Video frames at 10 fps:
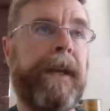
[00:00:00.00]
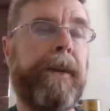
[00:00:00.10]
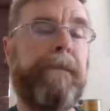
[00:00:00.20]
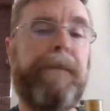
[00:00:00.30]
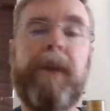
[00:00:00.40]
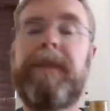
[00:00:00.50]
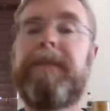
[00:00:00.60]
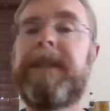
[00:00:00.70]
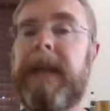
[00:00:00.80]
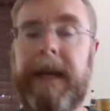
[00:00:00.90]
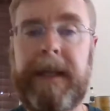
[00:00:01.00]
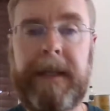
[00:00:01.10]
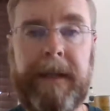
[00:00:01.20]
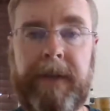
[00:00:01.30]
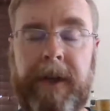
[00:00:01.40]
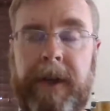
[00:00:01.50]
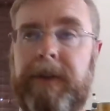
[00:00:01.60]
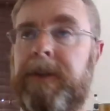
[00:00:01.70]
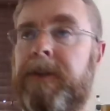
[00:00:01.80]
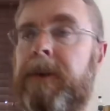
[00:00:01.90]
Bourbon Battalion I've talked
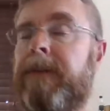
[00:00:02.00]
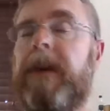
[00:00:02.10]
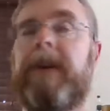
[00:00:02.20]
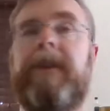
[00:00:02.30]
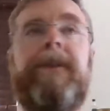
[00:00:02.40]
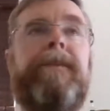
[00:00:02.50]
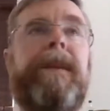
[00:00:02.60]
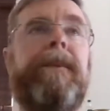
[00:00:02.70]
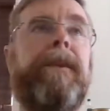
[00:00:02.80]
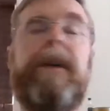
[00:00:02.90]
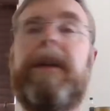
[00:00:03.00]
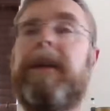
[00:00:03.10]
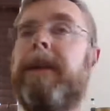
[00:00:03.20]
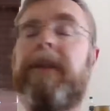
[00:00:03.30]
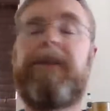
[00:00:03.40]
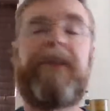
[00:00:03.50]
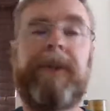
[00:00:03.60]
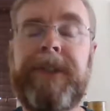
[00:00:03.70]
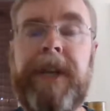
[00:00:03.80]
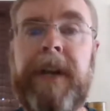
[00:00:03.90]
to people on another channel,
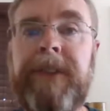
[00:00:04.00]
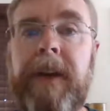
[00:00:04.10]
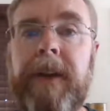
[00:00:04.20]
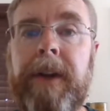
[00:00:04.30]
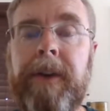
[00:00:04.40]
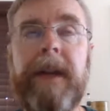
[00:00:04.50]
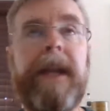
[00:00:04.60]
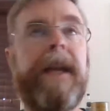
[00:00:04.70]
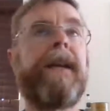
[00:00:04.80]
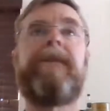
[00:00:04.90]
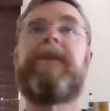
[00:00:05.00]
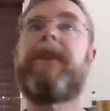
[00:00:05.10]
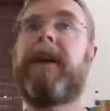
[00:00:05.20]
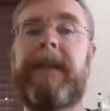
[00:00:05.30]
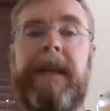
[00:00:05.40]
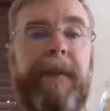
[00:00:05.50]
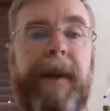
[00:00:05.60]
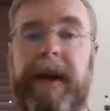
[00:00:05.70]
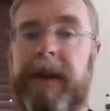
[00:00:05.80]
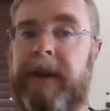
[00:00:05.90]
Scotch Down Under. Talked to him
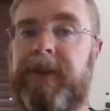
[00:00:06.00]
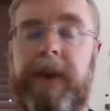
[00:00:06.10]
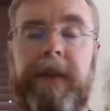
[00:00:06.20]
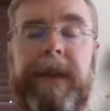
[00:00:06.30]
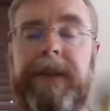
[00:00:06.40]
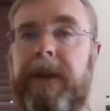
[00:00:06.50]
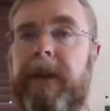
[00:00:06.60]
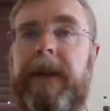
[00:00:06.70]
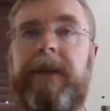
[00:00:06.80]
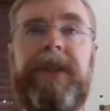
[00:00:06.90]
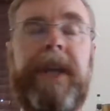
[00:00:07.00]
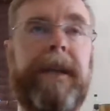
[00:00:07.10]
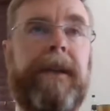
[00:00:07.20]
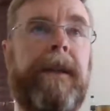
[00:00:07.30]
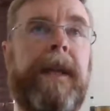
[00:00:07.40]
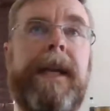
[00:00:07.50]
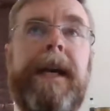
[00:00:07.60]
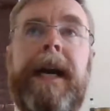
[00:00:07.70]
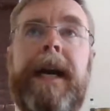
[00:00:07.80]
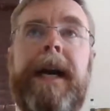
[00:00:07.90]
about it. I've showed this on their channel.
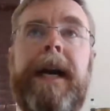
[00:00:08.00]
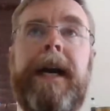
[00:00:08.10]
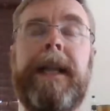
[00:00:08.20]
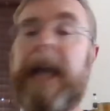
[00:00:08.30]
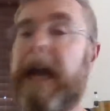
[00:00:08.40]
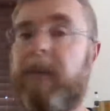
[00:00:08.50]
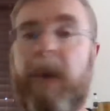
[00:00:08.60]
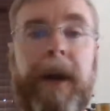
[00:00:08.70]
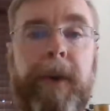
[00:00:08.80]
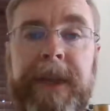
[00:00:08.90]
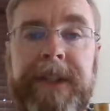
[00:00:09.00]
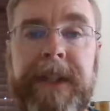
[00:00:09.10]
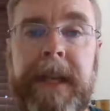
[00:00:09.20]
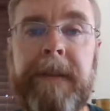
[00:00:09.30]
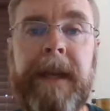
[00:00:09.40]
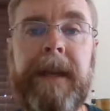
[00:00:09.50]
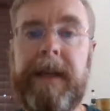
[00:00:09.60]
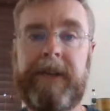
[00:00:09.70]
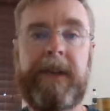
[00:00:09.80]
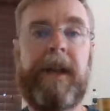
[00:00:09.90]
Live Wire Whiskey
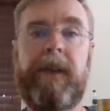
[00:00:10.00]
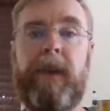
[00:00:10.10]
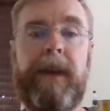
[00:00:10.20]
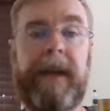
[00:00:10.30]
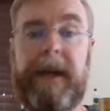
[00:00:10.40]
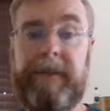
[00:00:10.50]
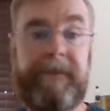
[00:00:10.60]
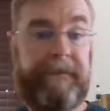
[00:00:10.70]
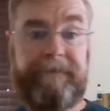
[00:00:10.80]
is another one that I've